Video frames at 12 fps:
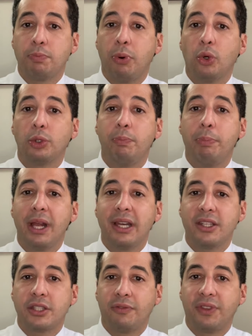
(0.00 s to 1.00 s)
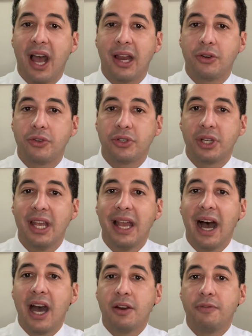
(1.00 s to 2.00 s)
pulled billions of dollars
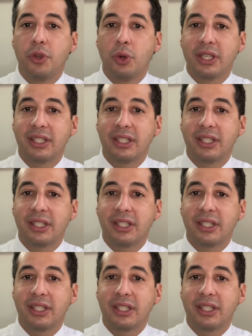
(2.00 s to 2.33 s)
out of U.S.